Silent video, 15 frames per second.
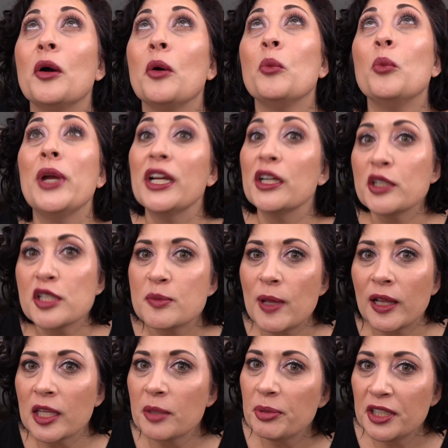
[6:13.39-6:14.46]
weird
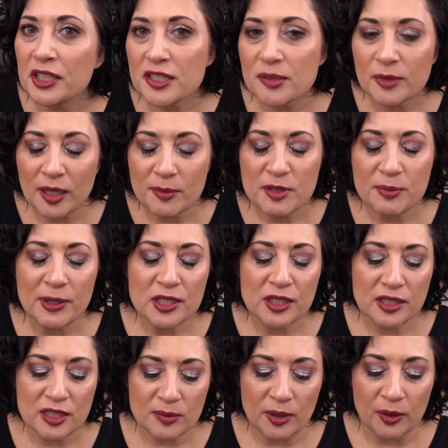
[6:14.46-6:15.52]
smelling peach. Sometimes peach
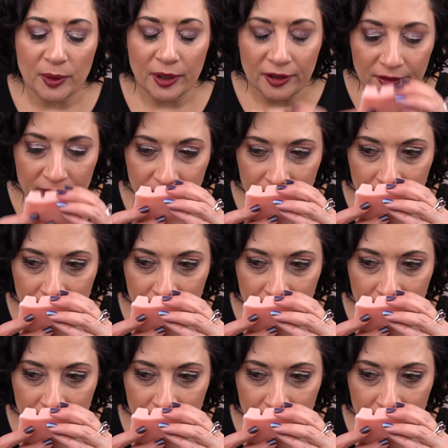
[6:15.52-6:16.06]
can smell weird.